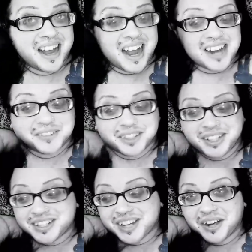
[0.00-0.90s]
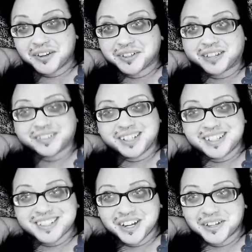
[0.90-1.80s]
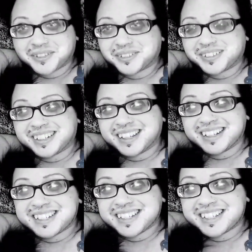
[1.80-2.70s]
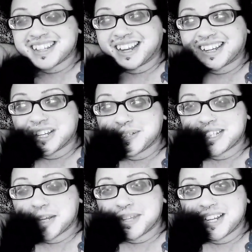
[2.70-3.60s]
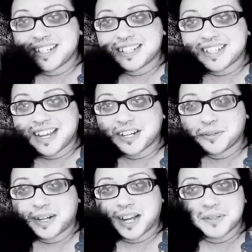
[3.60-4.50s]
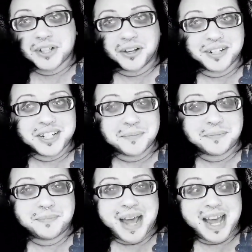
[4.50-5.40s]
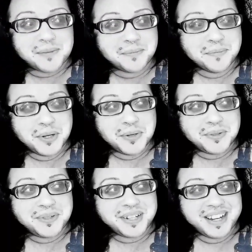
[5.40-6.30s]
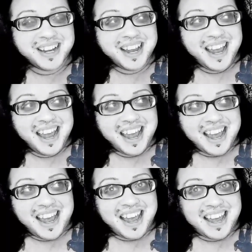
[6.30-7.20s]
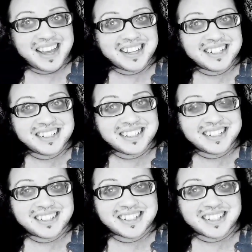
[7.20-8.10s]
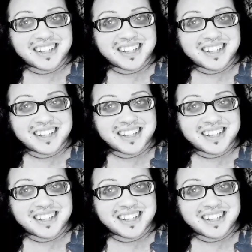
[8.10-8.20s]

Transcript: I really don't. I really don't. It's just like, it was something I said when I was already in a bad mood, and